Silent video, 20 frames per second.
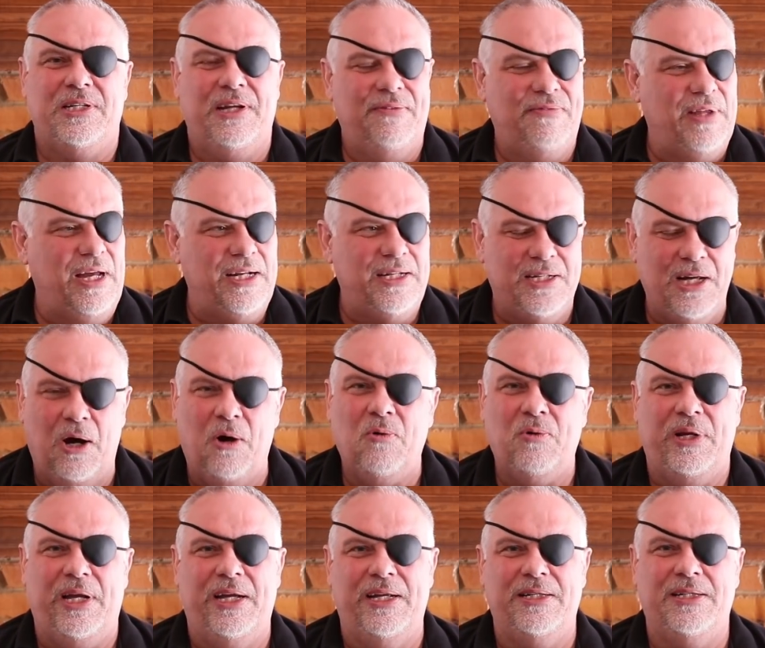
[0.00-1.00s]
If they
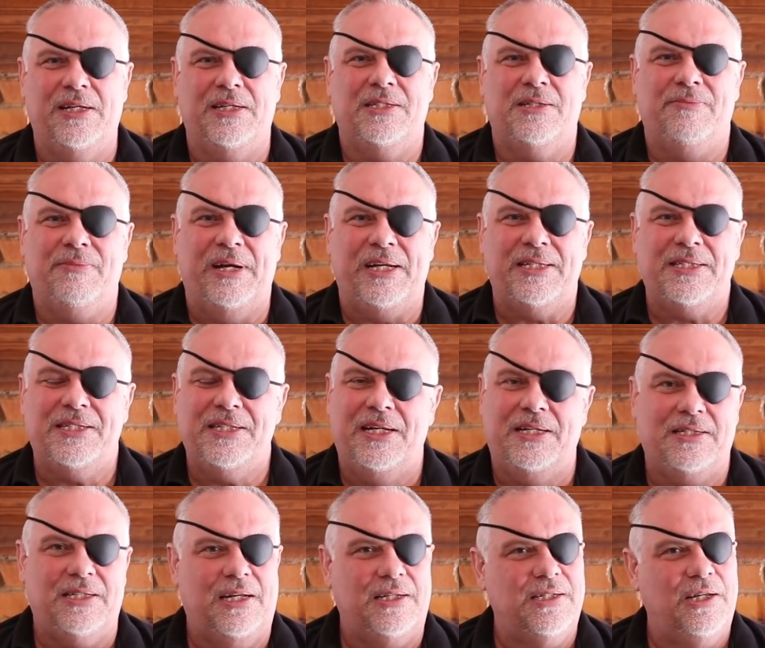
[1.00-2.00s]
don't, it doesn't make
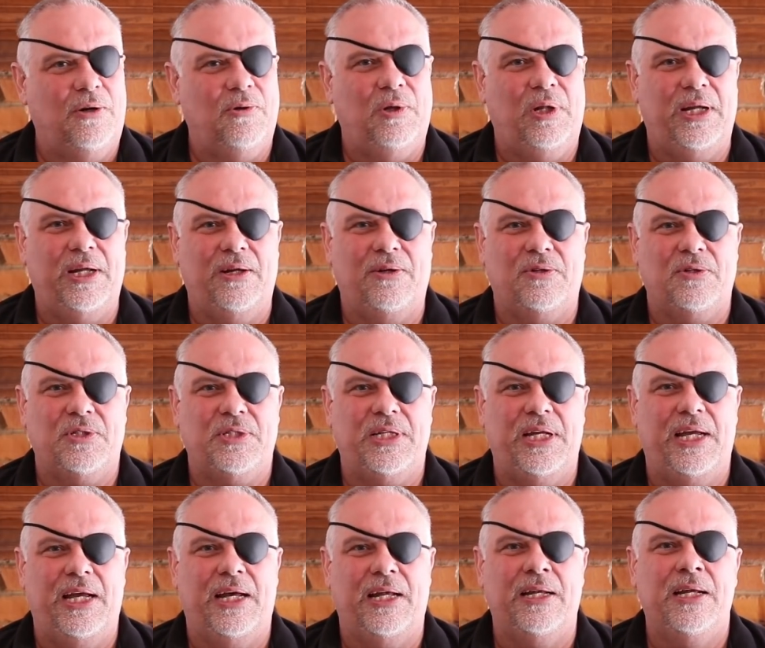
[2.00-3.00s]
sense. I totally
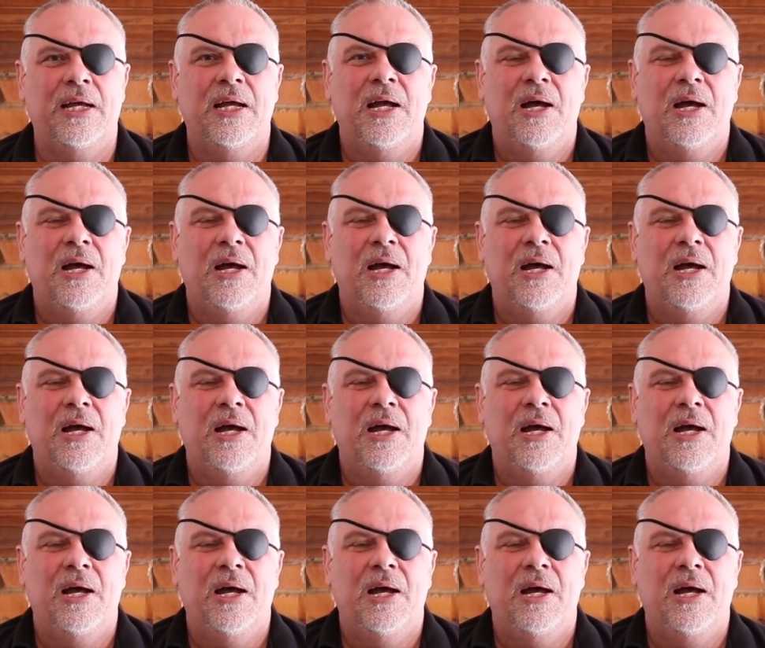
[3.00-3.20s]
understand.